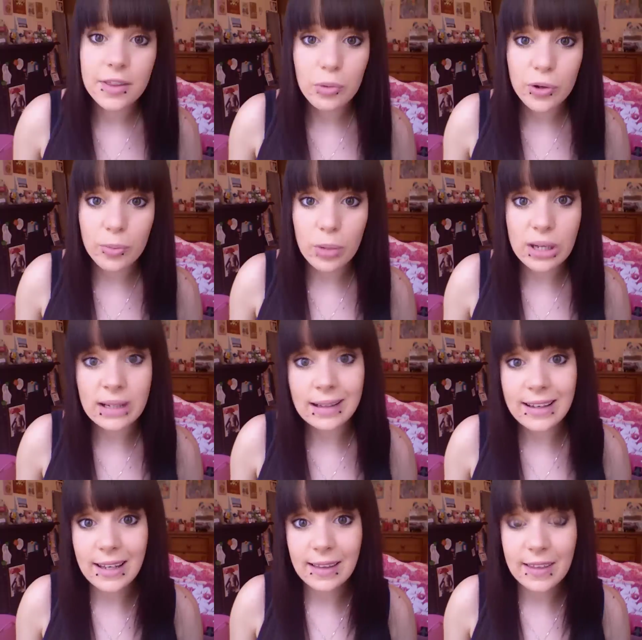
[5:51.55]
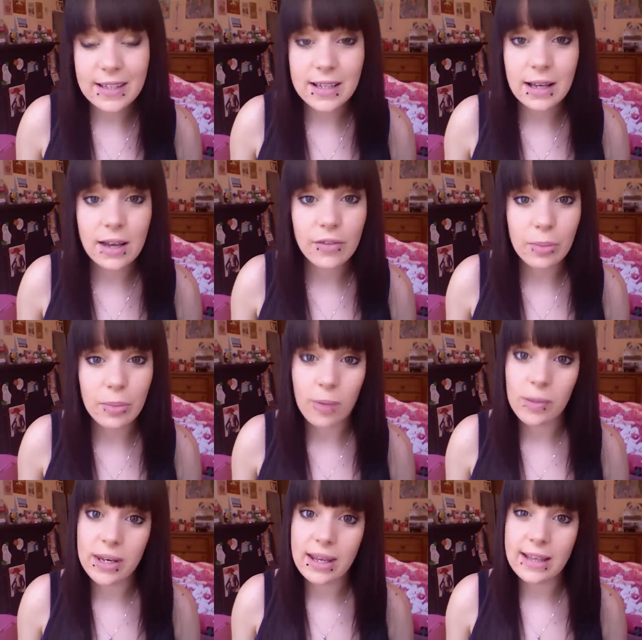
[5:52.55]
Another product by Clinique that I love at the
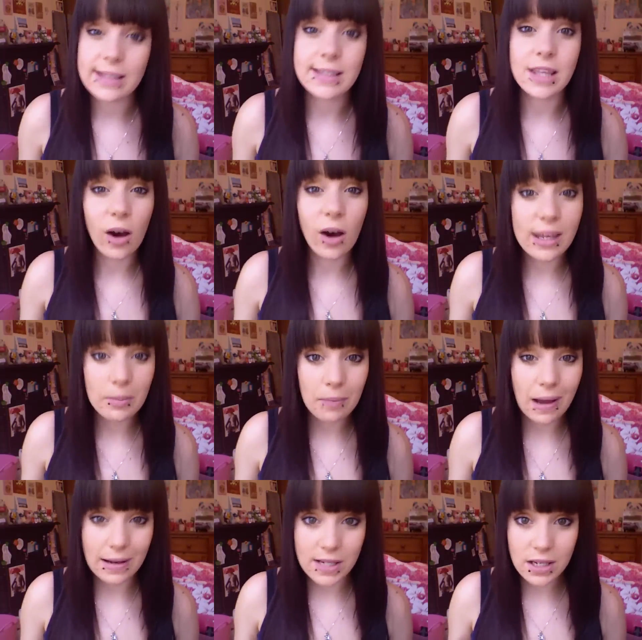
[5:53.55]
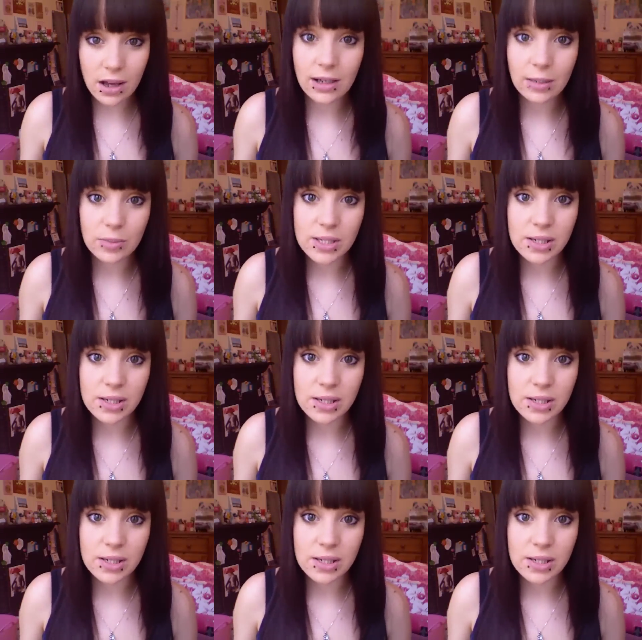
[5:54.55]
moment is the High Impact Curling